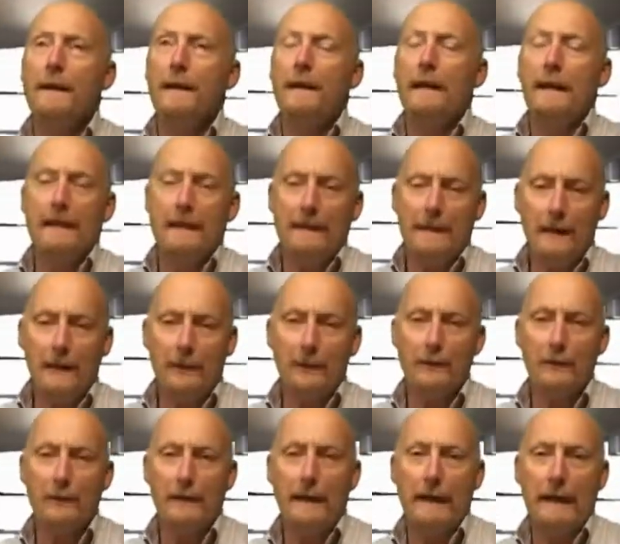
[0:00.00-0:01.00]

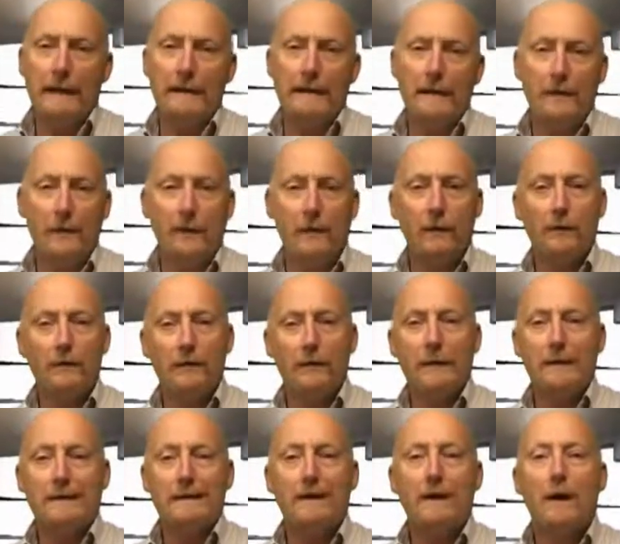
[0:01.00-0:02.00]
induction is not
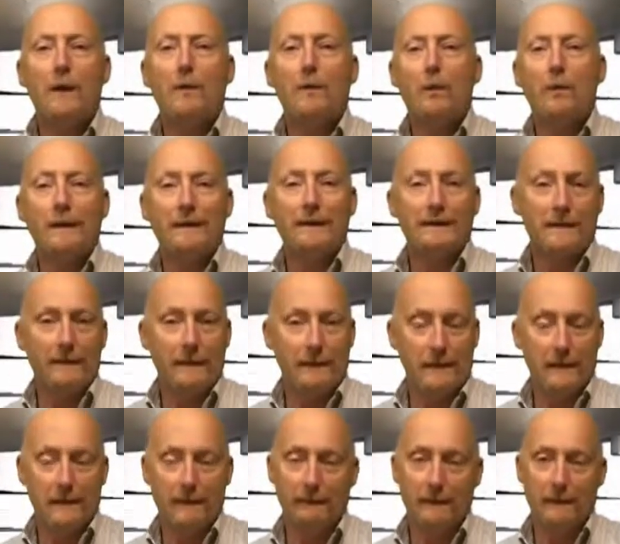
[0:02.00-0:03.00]
just a
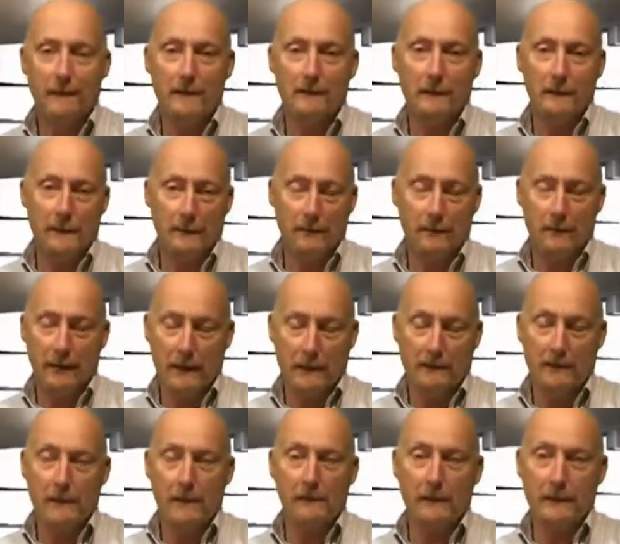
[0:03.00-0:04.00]
once-in-a-lifetime
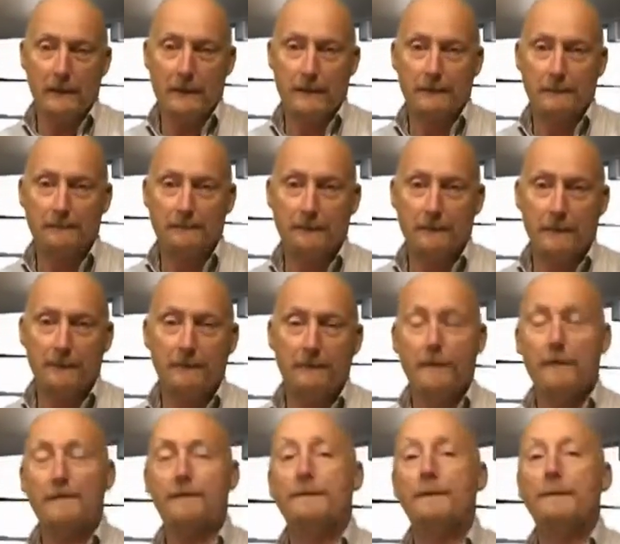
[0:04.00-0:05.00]
experience.
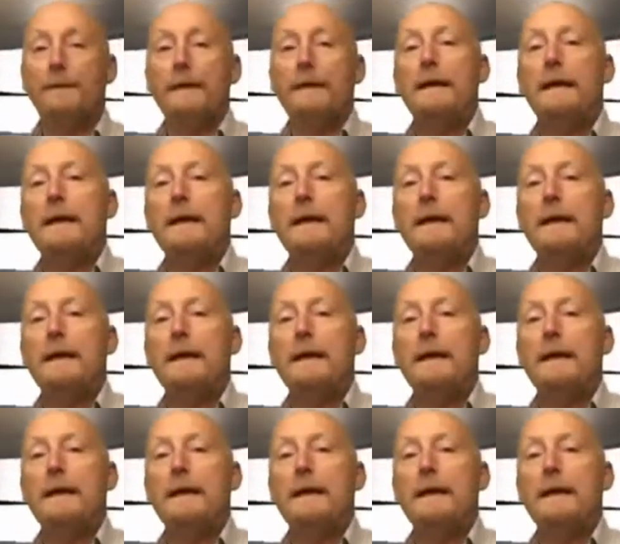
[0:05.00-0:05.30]
Far from it.